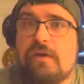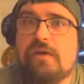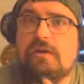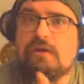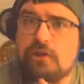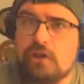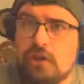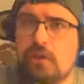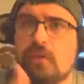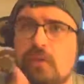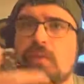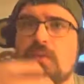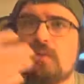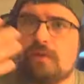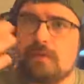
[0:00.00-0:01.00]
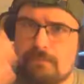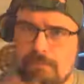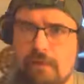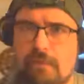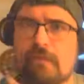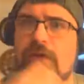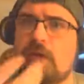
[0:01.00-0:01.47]
to
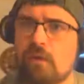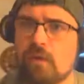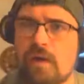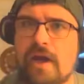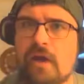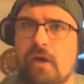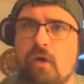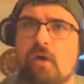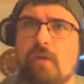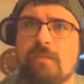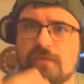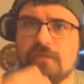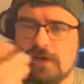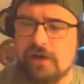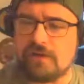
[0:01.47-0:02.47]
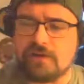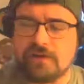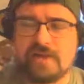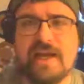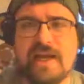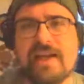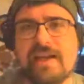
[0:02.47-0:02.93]
the viewer at home for an
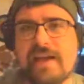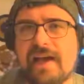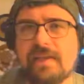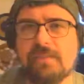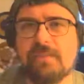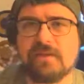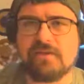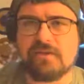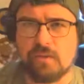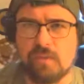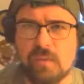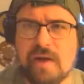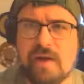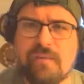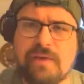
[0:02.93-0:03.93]
understanding aspect. So why don't we